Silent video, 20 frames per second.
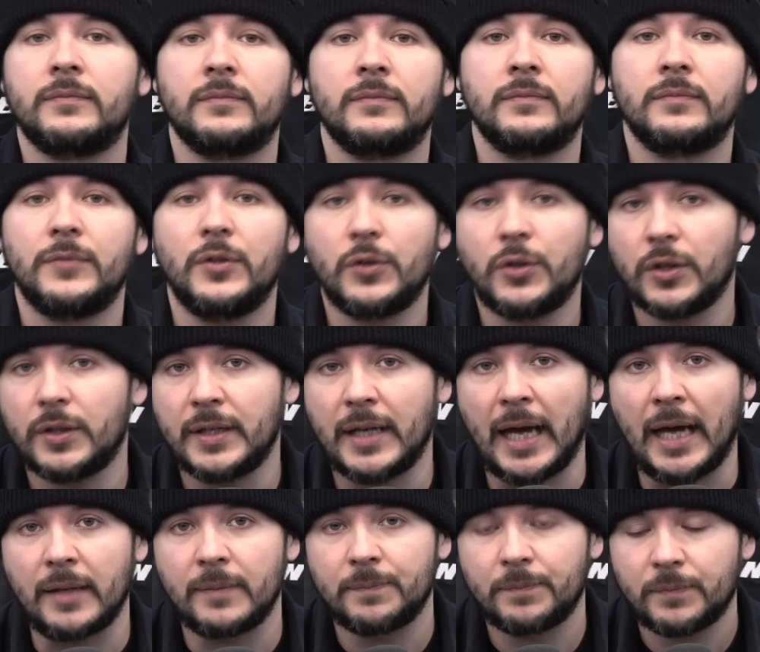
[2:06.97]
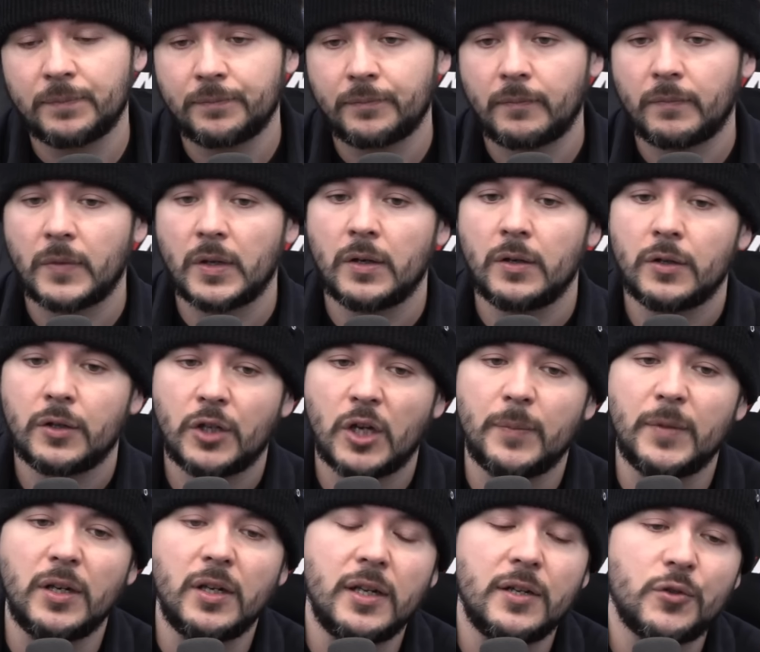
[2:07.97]
You could not.
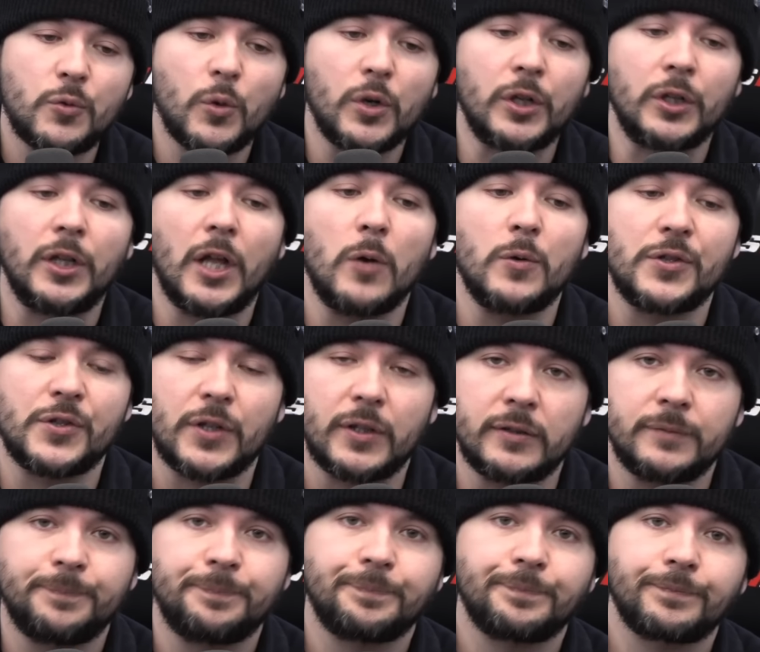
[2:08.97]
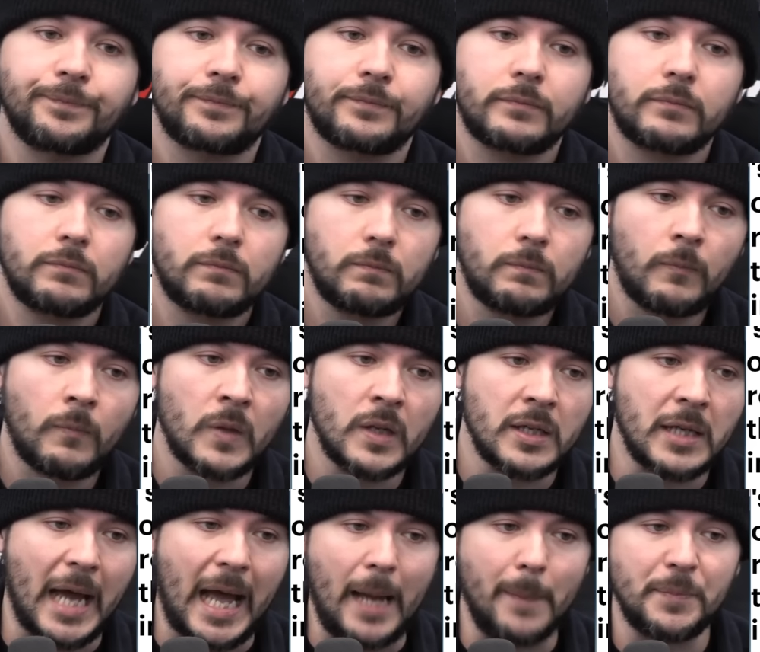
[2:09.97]
Communities were closer.
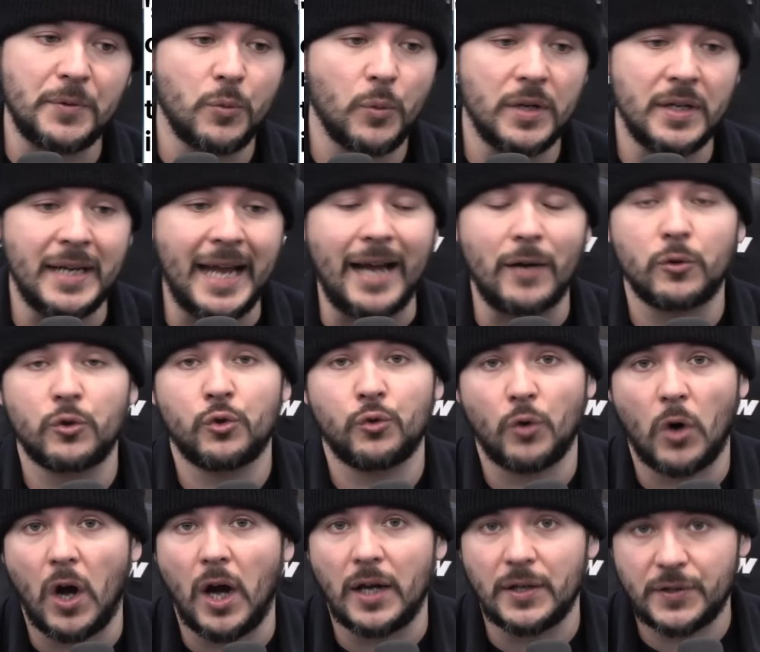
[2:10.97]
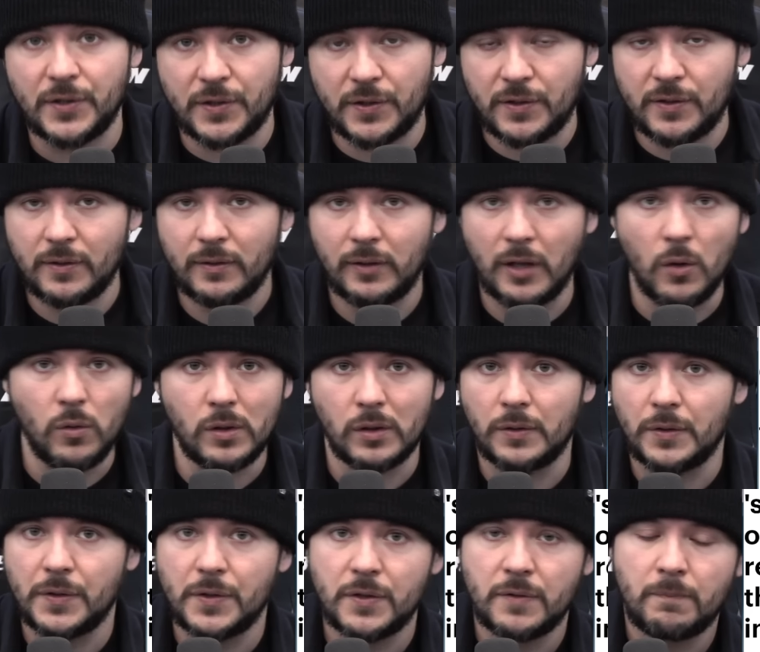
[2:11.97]
Cops would not cross
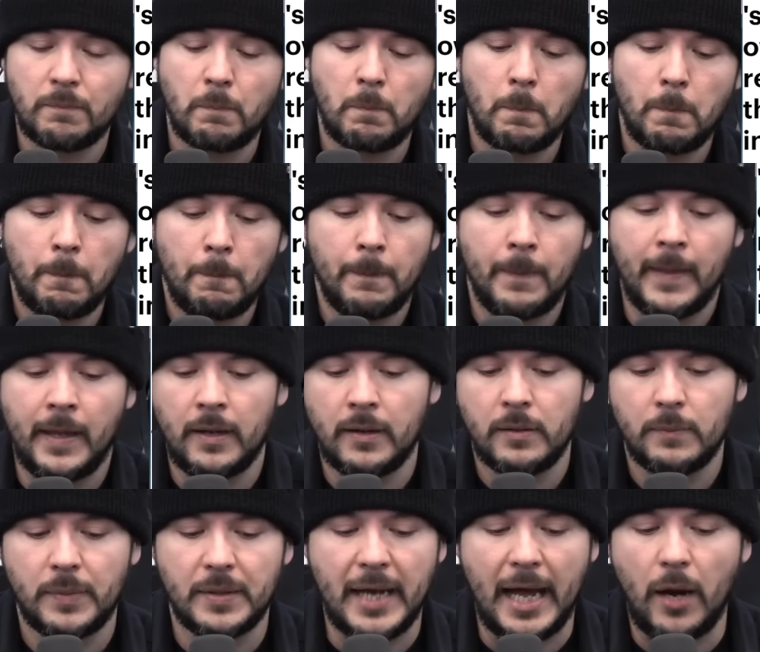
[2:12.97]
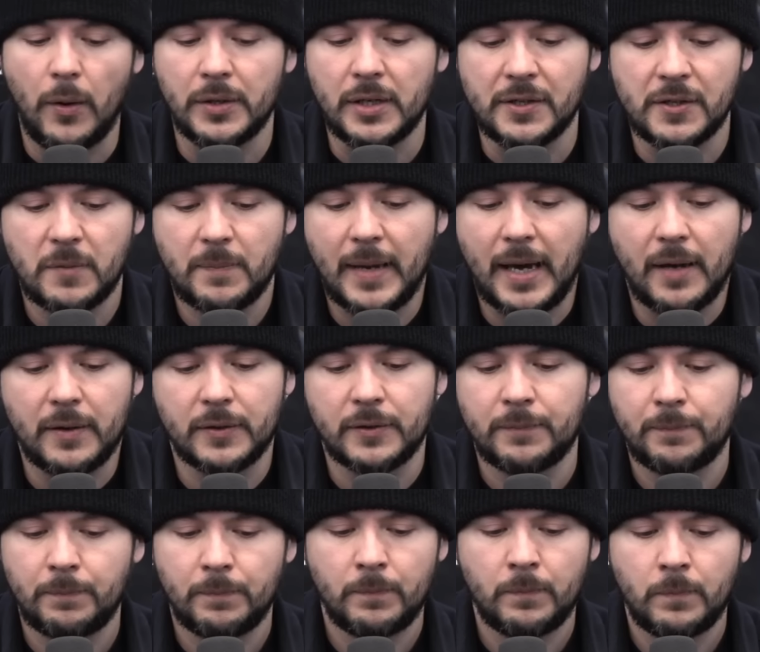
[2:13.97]
locals. But now it doesn't matter.
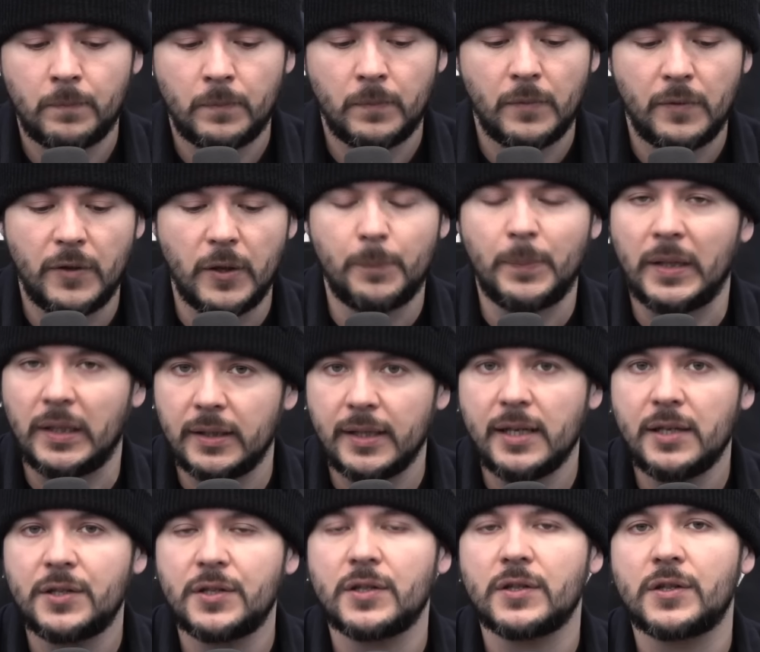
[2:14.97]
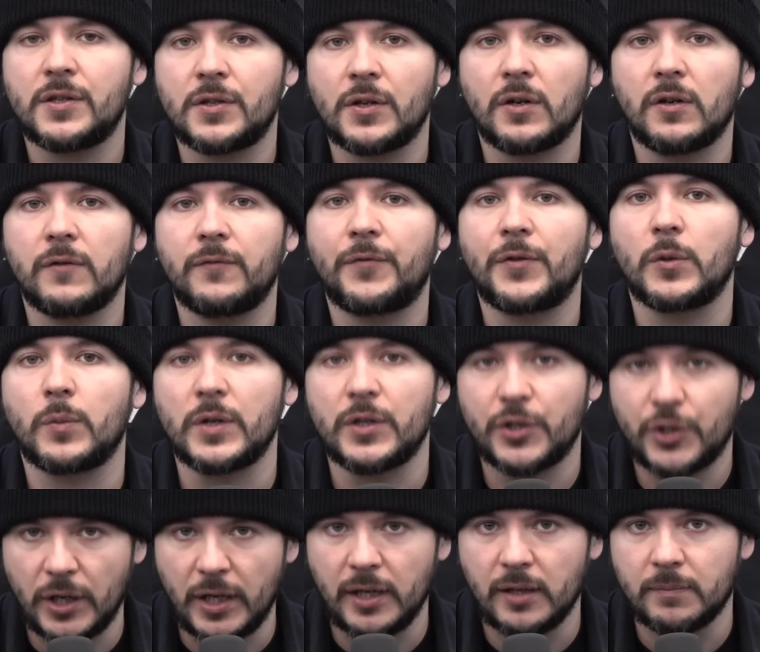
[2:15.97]
The police serve the
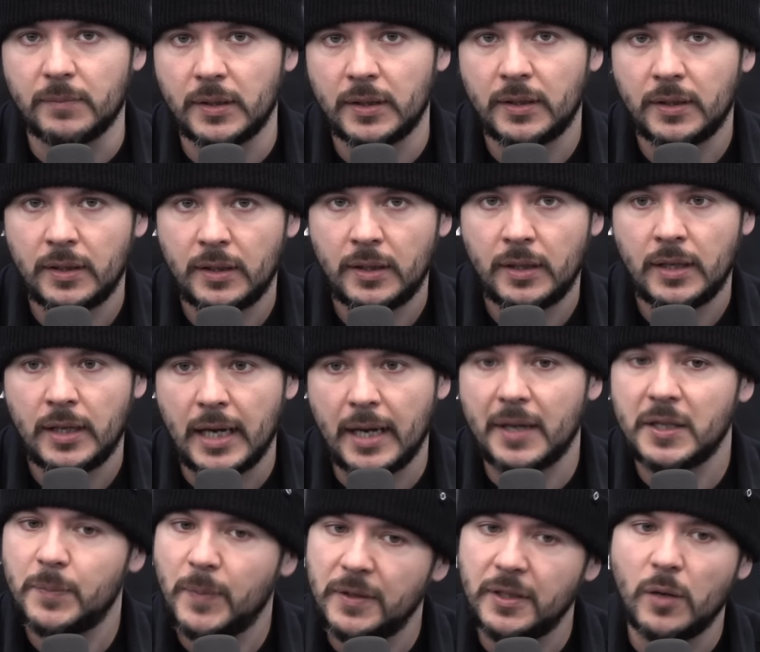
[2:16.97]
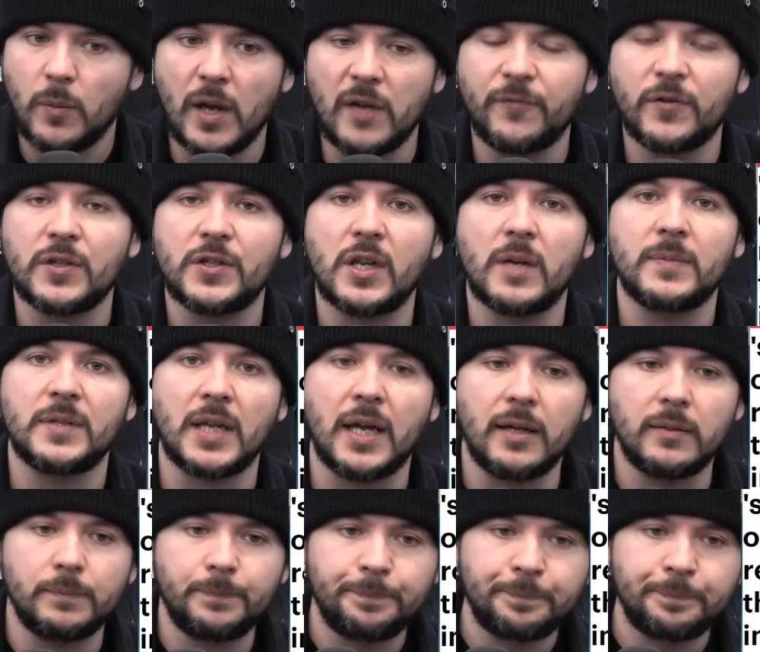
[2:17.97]
regime. And it's been that way for some time.